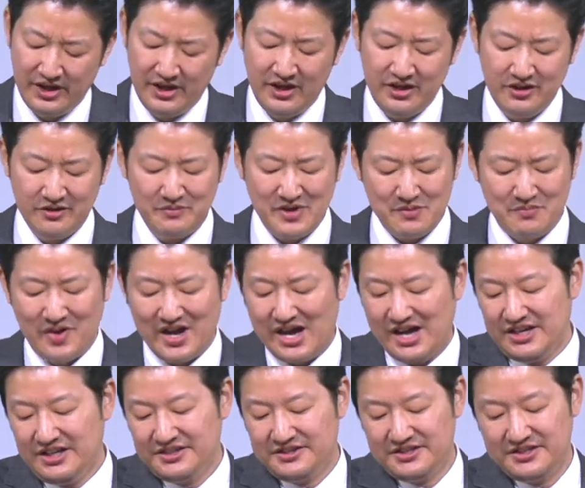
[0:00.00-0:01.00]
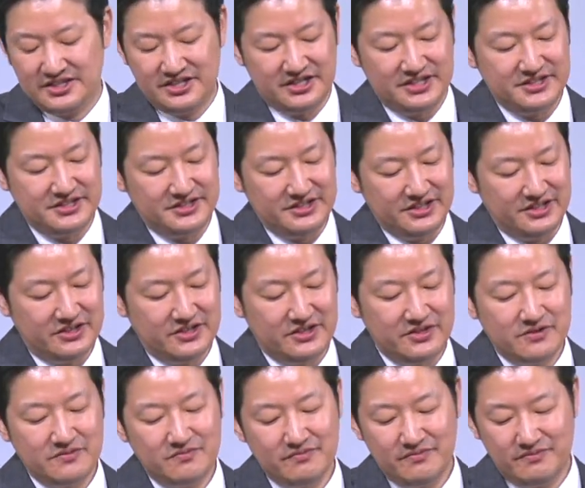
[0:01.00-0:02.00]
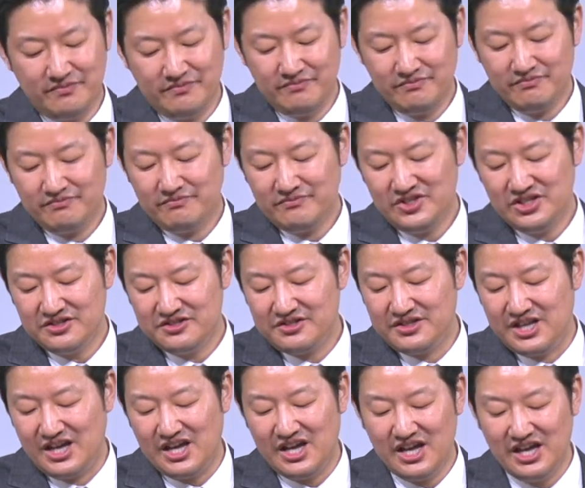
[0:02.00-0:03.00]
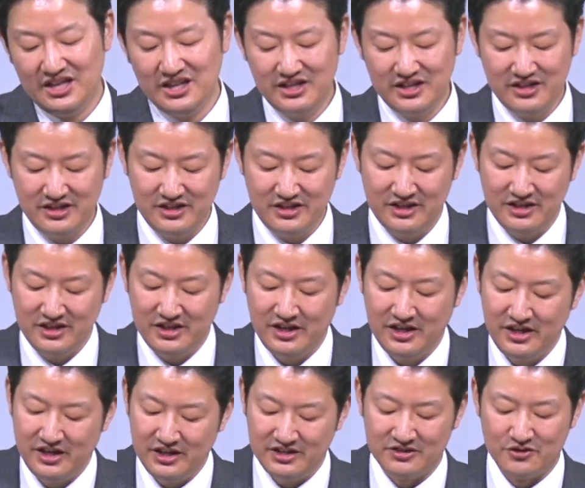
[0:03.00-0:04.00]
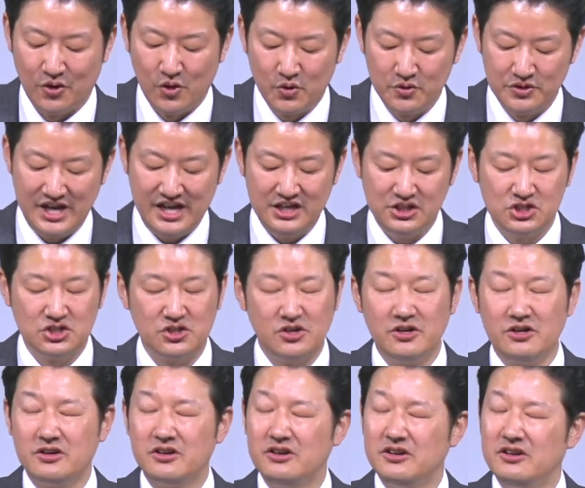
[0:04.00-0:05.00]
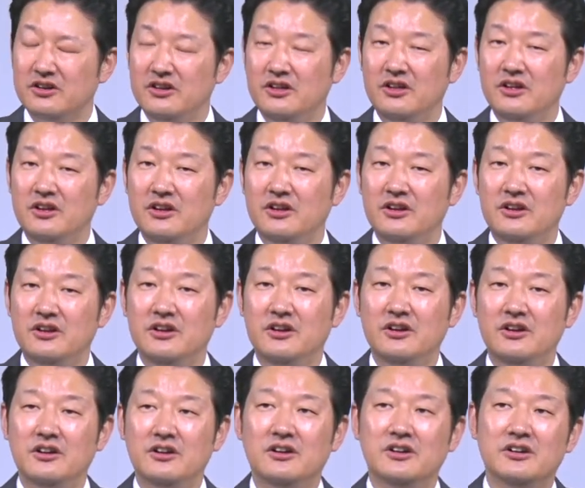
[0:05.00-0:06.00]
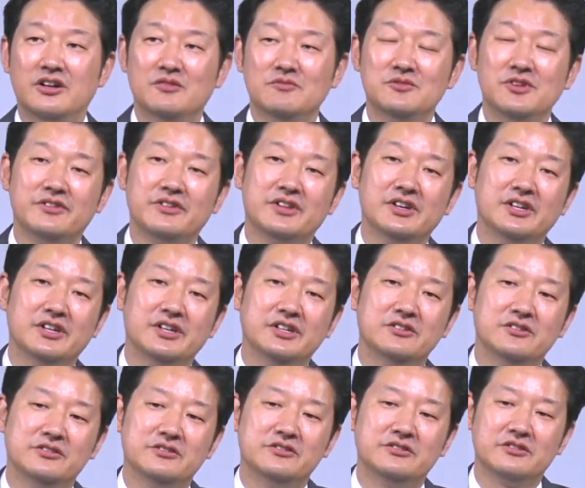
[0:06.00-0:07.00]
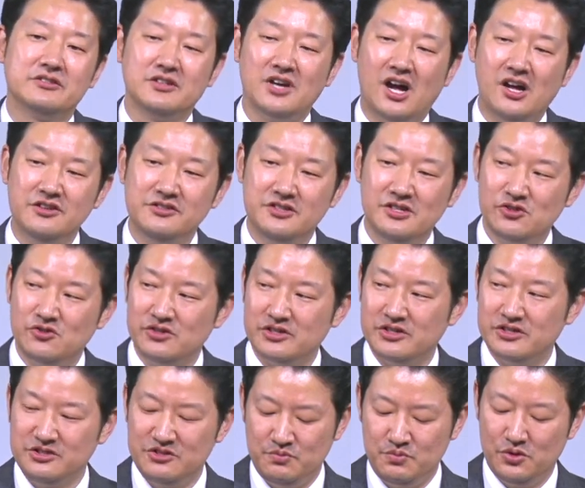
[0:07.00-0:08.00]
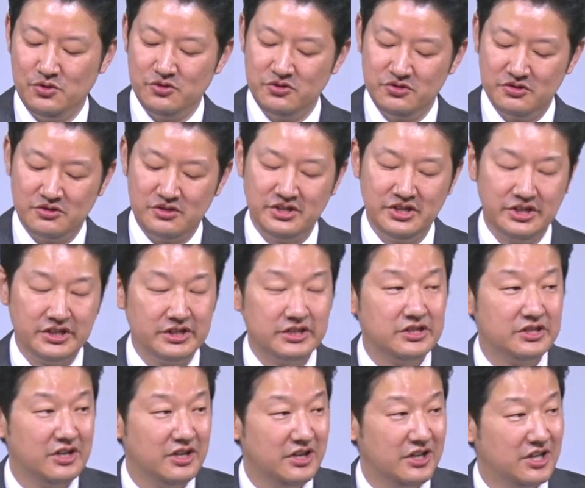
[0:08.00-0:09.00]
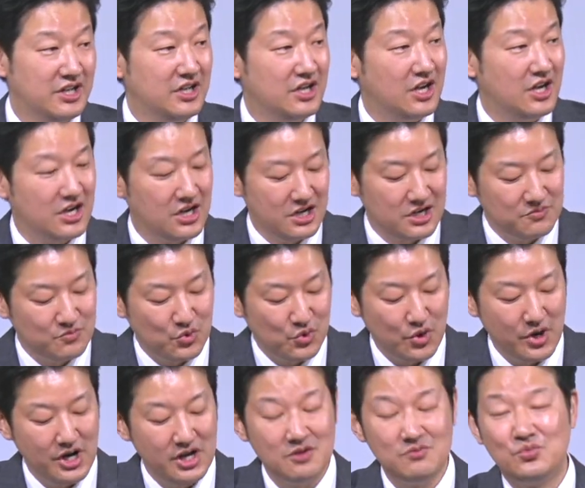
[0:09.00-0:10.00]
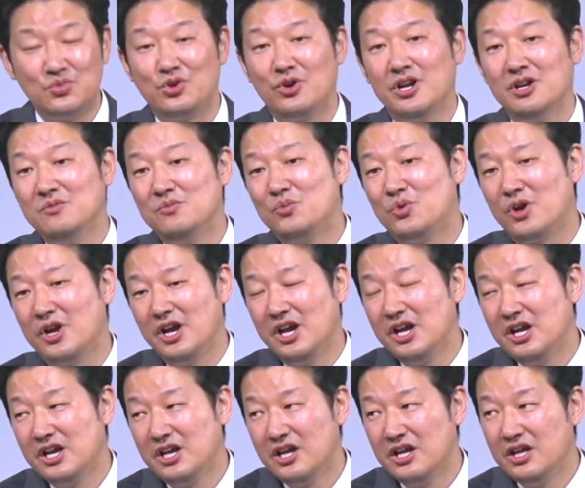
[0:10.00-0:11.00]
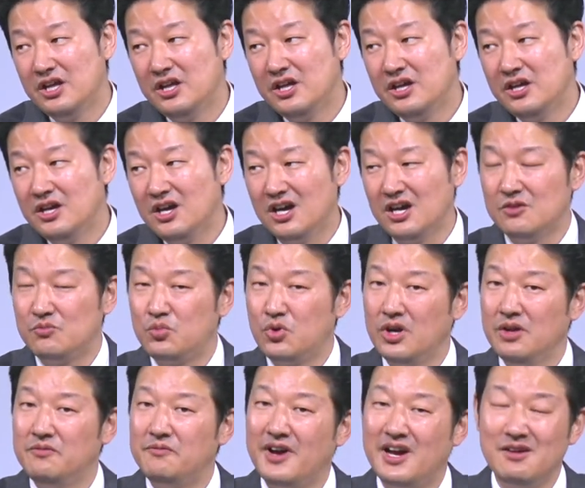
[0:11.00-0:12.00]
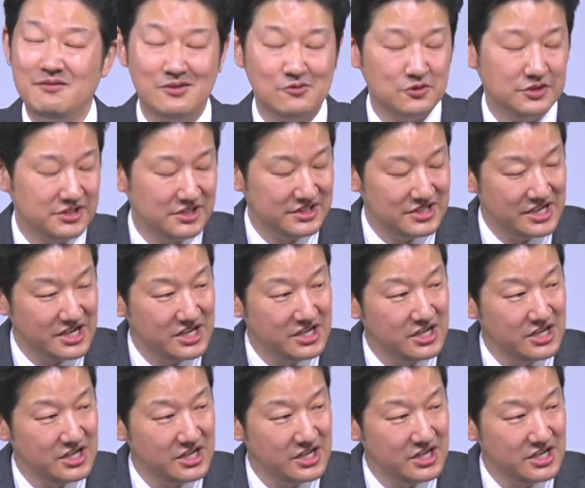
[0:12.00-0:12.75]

my body is just, just dead. It's old nature. I'm just going to just concentrate on spiritual things. I'm going to pray and pray and pray. I'm going to pray 5 hours a day.